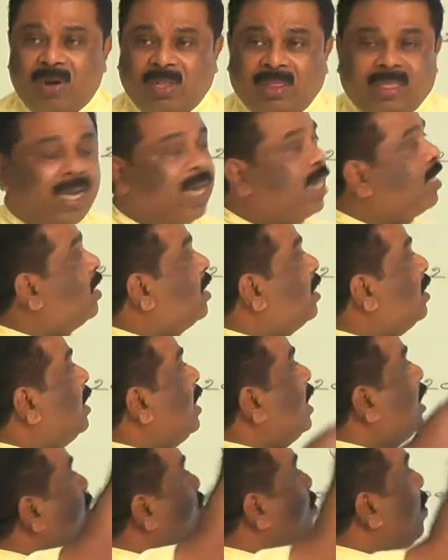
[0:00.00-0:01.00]
that
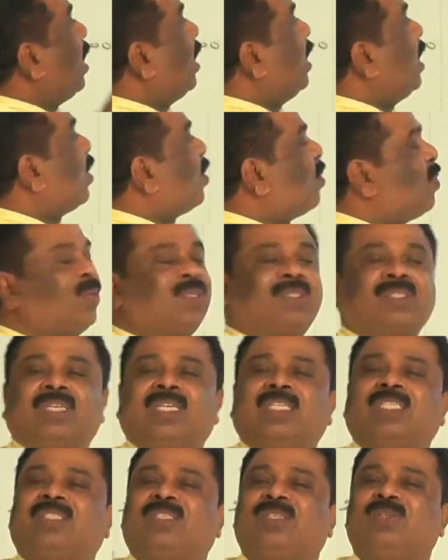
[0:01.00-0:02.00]
these many
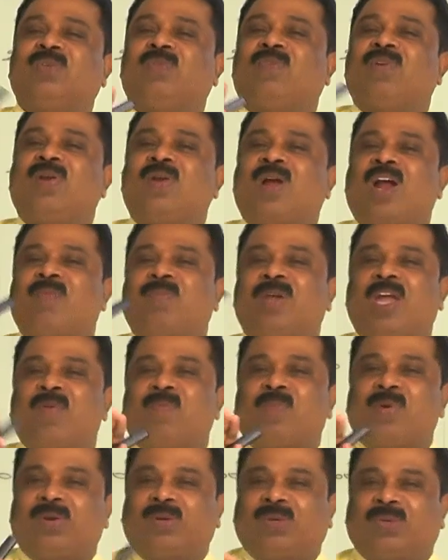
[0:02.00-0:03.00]
questions you will not be
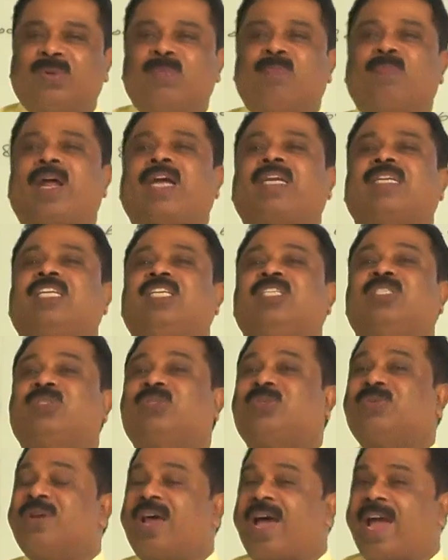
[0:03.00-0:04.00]
able to practice
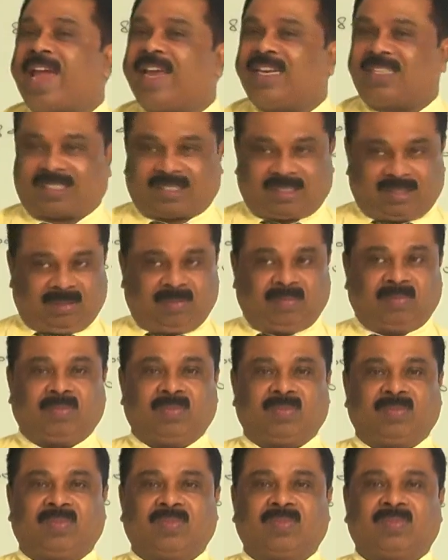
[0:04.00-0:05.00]
tonight.
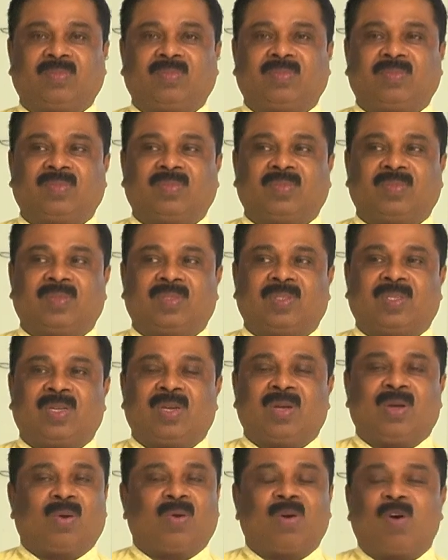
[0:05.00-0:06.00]

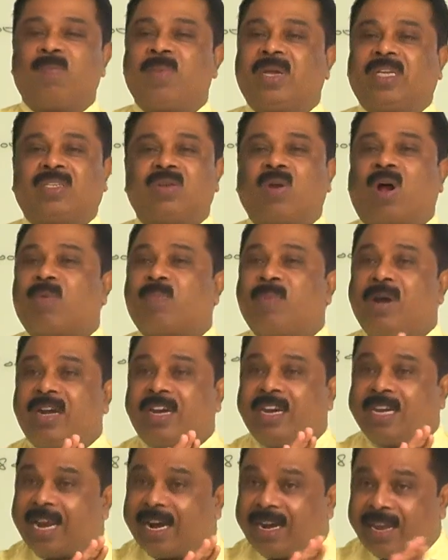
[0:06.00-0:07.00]
Rome is not built
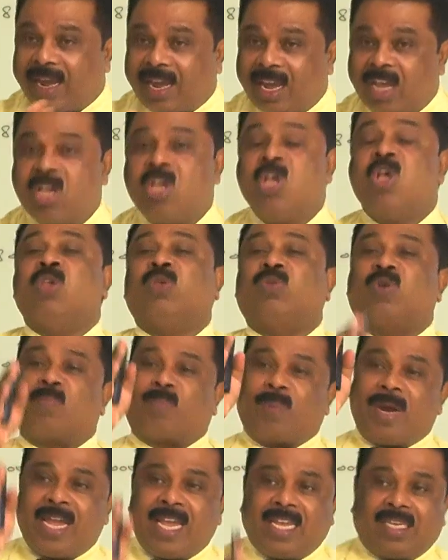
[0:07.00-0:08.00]
in a day. So
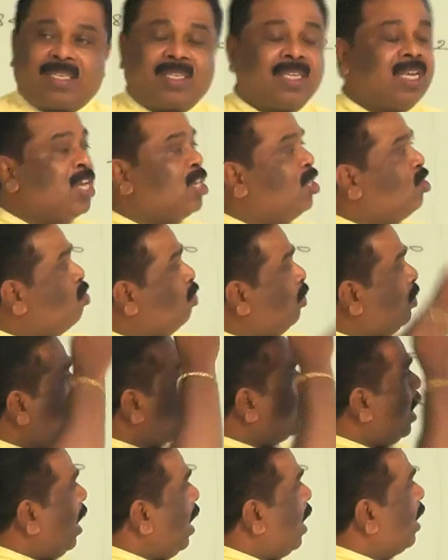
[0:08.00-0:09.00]
please, you
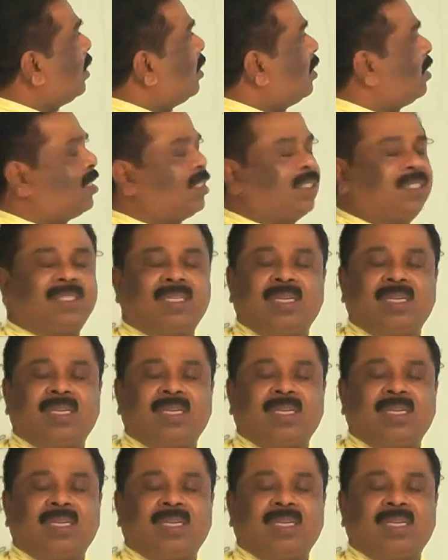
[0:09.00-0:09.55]
select